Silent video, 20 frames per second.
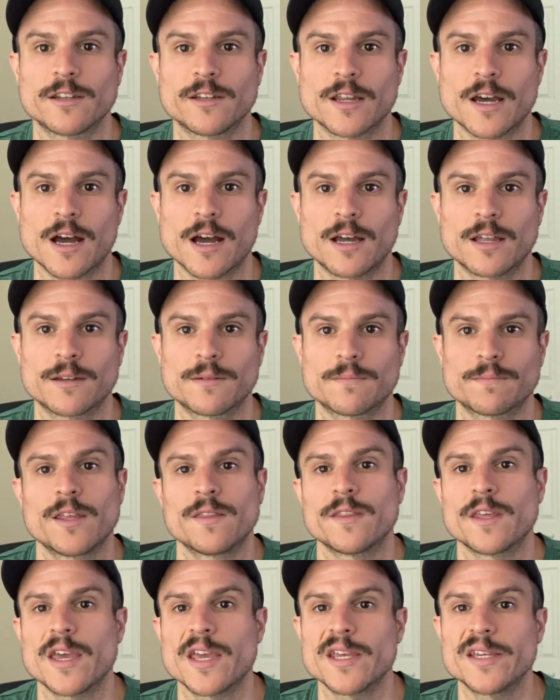the dot.
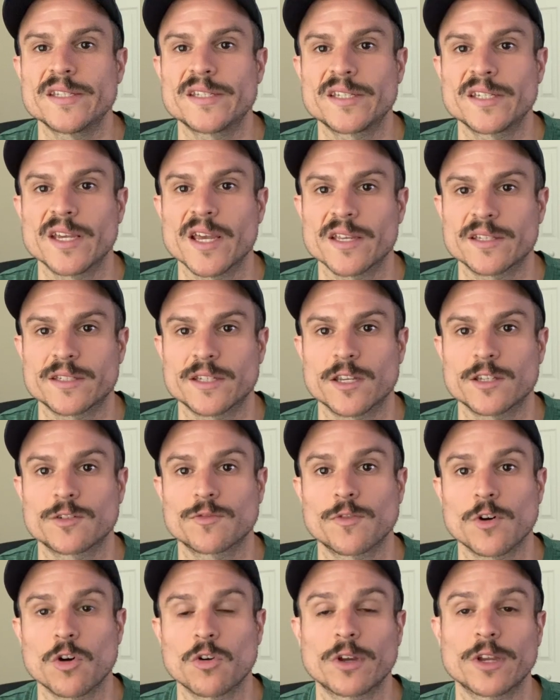The
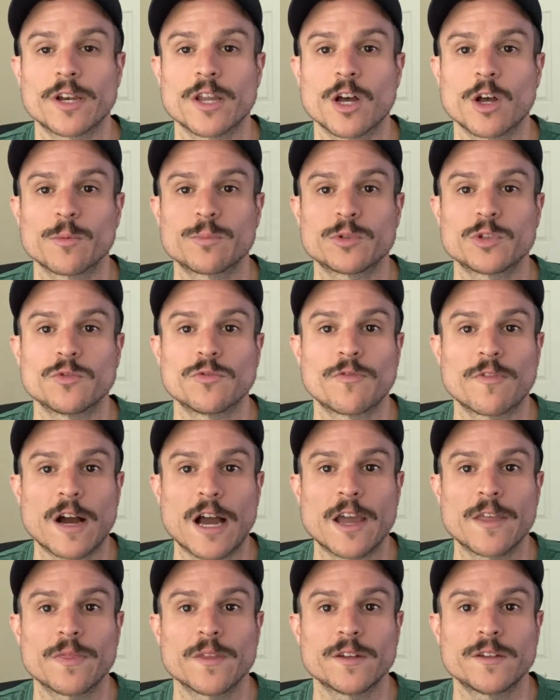ACSS Vulcan helps you
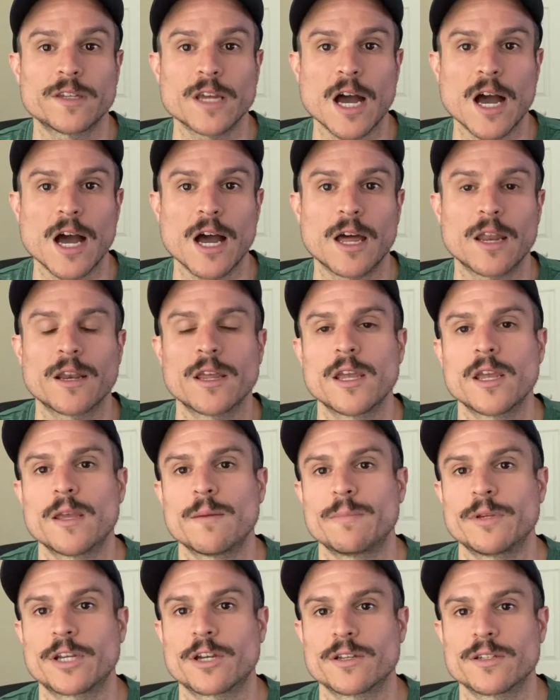find the dot
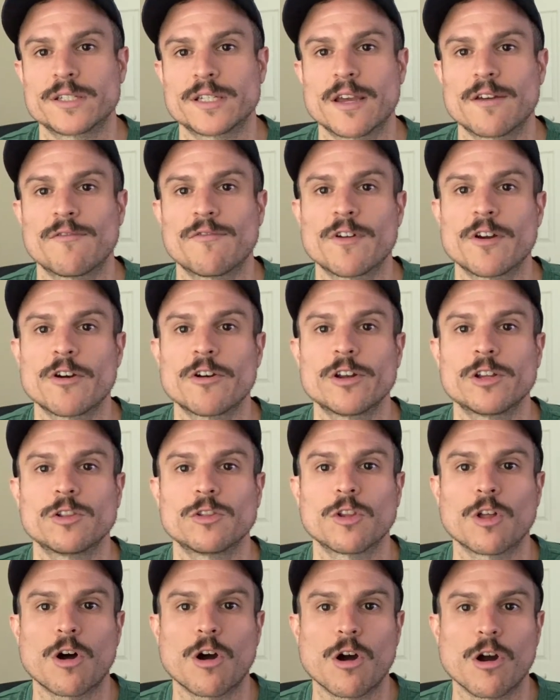because that very
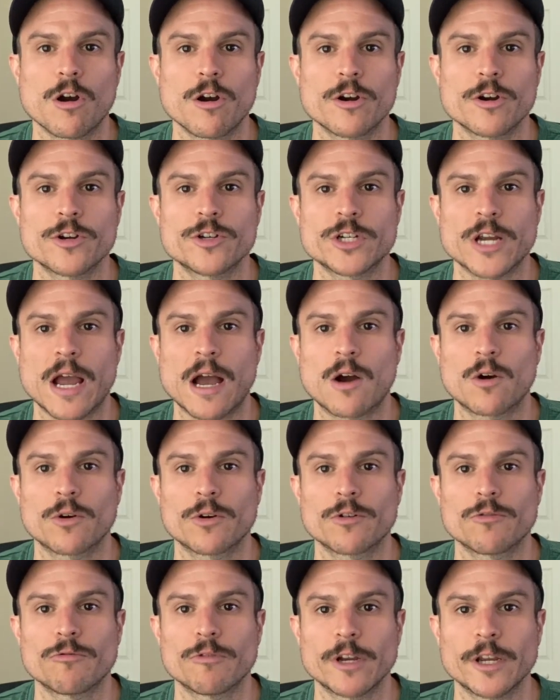large
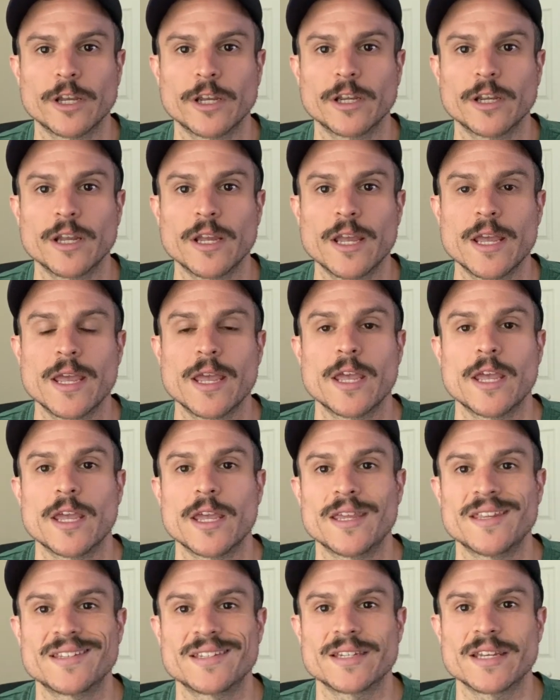outer ring
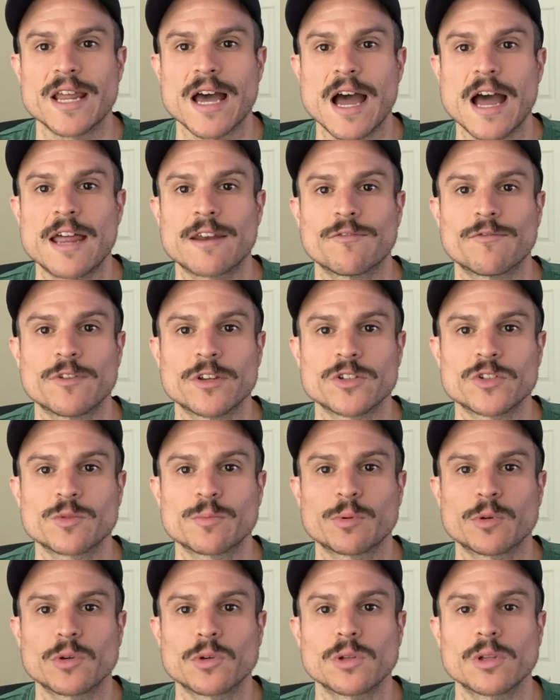is not
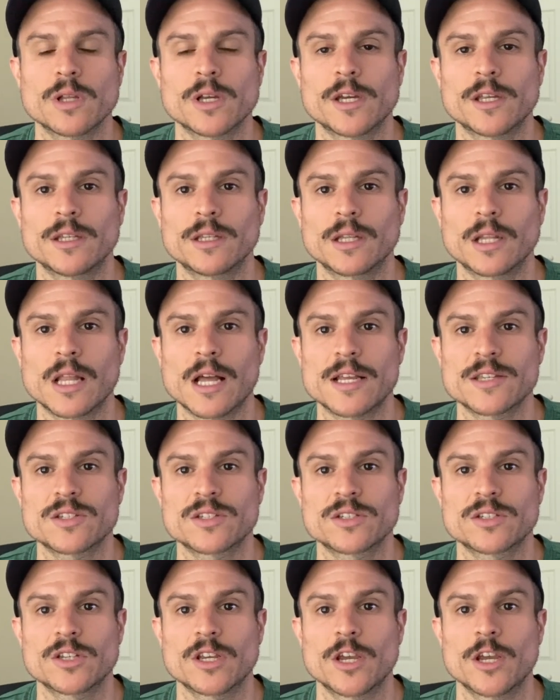visible
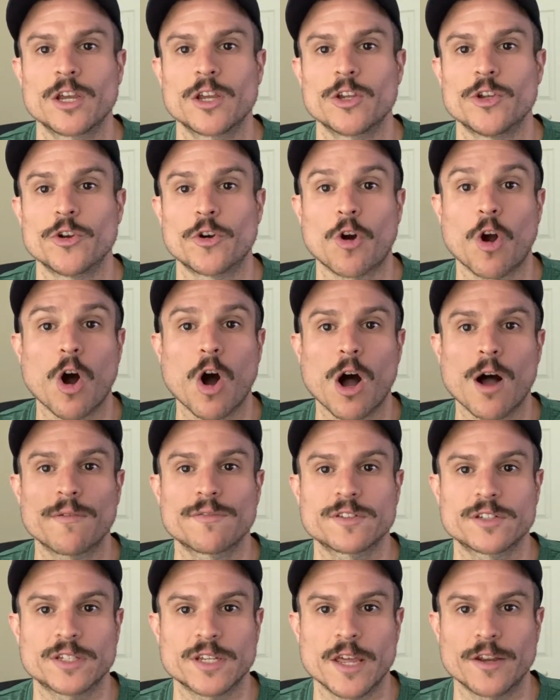unless you're
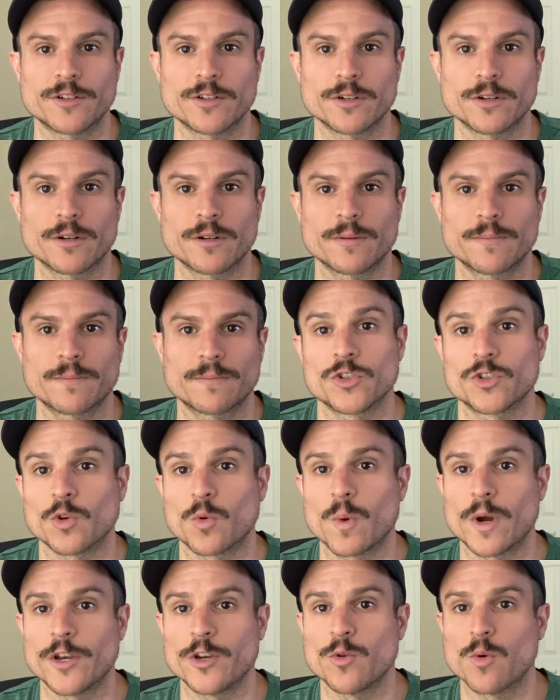off center. So
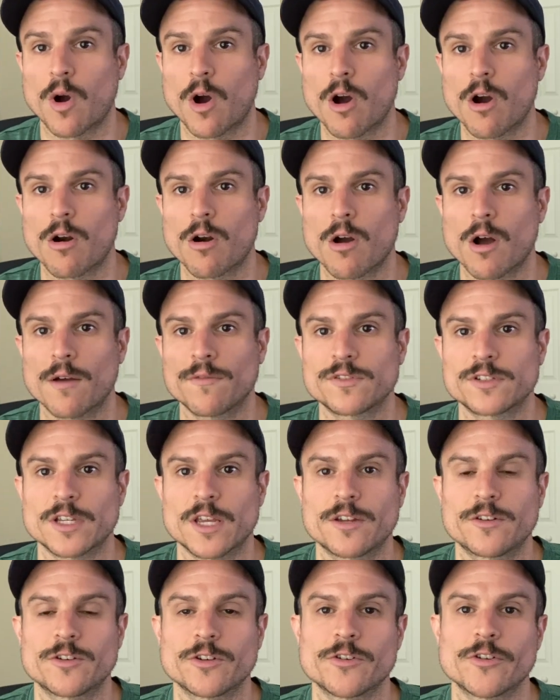when you are off
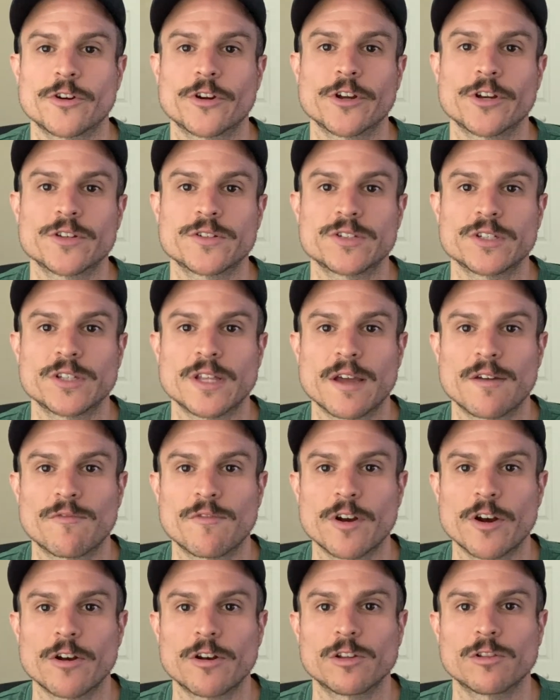center, you're going to see that
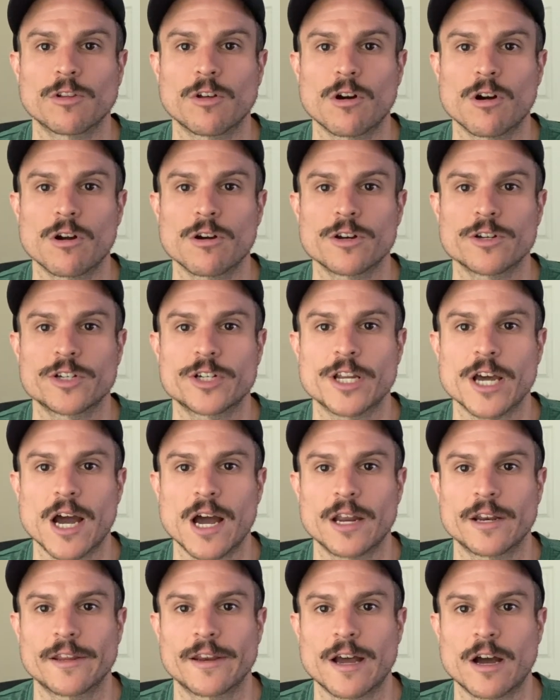very large
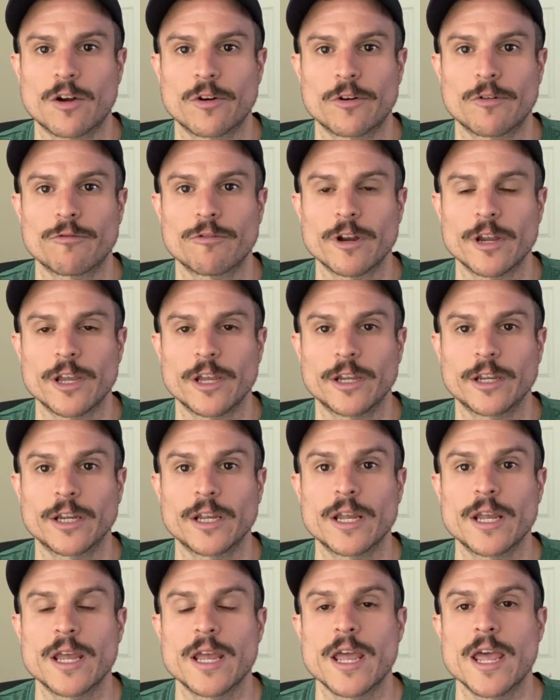dotted outer ring,